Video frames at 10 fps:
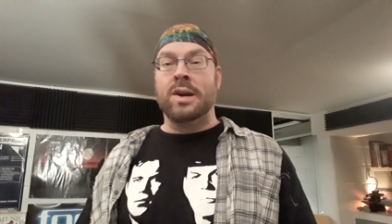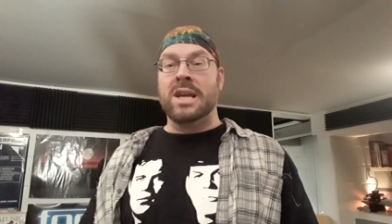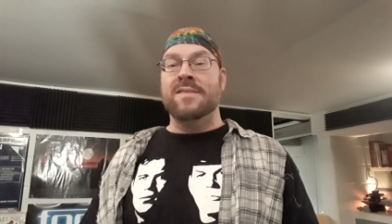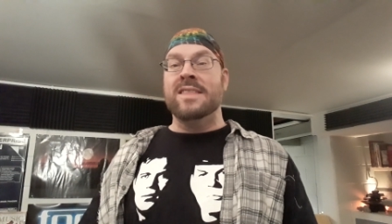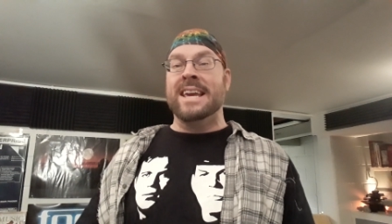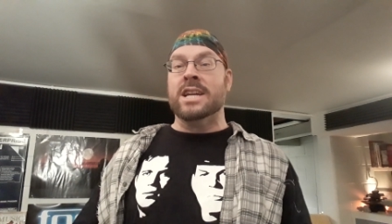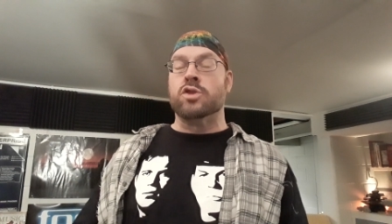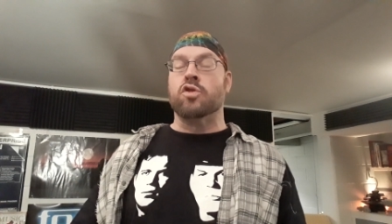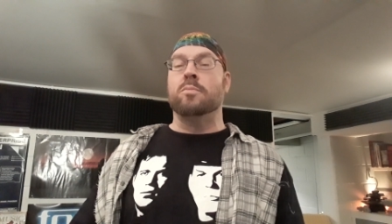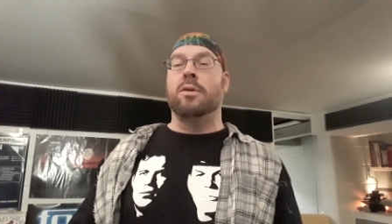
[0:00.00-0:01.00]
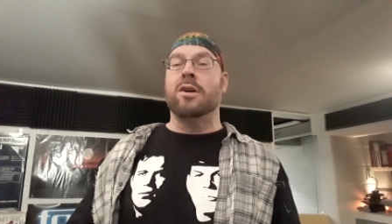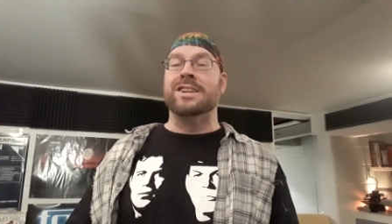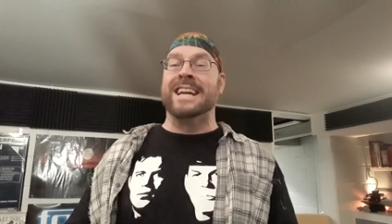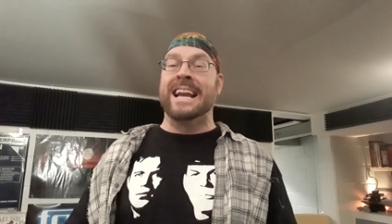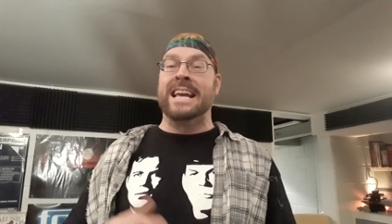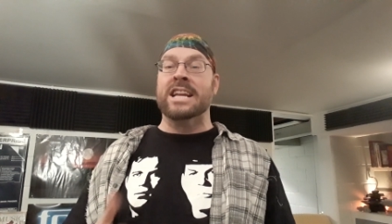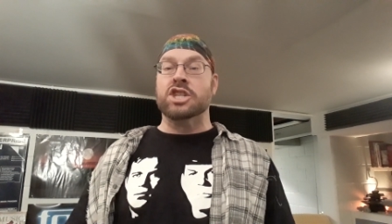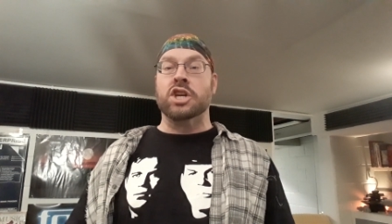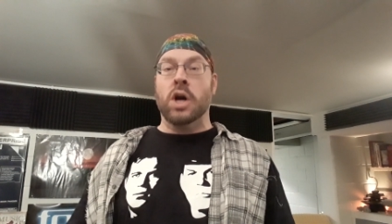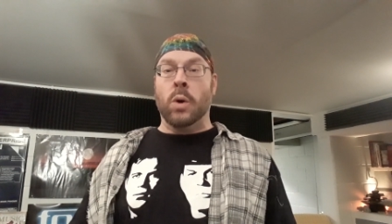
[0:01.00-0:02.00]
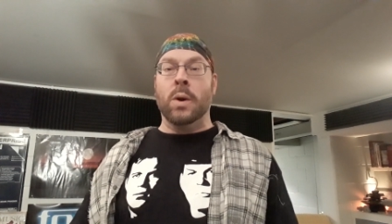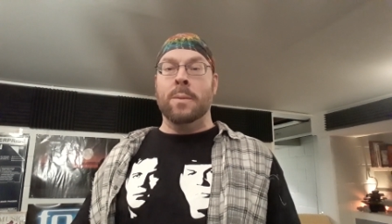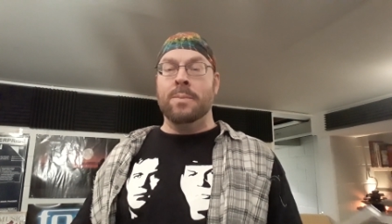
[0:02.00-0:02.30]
to give you the intro part to kind of get you going.